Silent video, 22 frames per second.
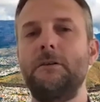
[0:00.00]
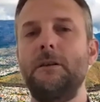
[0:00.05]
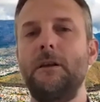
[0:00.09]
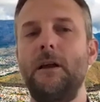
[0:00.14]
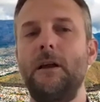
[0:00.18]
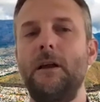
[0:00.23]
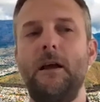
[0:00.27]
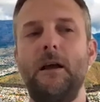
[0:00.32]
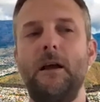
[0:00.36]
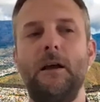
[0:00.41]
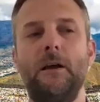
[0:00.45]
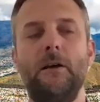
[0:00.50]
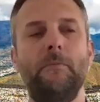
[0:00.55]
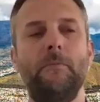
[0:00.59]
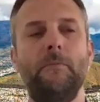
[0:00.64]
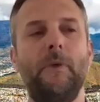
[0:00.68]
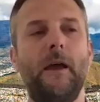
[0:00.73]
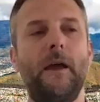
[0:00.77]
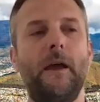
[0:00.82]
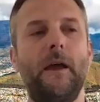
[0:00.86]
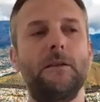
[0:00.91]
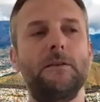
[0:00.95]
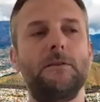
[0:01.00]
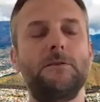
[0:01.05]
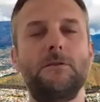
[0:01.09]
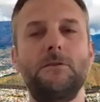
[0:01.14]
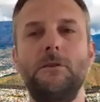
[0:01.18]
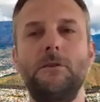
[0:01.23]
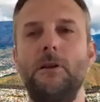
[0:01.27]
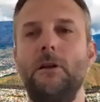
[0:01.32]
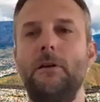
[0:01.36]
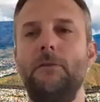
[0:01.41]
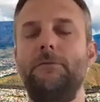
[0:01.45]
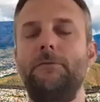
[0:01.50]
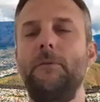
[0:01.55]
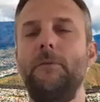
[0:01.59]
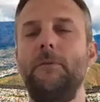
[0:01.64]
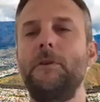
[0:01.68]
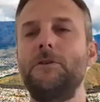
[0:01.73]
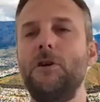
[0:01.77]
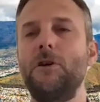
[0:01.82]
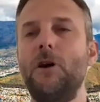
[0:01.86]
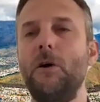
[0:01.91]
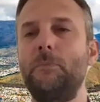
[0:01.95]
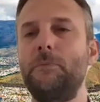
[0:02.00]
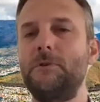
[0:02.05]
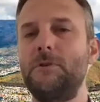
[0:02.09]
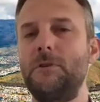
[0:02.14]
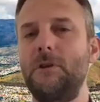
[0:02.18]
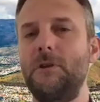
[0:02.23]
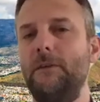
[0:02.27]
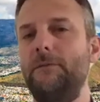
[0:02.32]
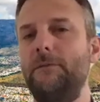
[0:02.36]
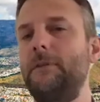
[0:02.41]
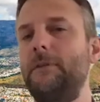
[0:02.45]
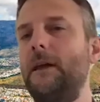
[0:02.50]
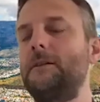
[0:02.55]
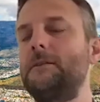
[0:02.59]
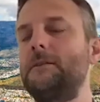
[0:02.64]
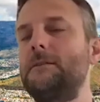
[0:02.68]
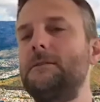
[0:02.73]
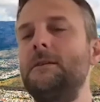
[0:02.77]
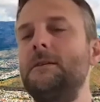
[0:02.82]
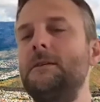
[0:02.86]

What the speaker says: and, you know, from the top to give that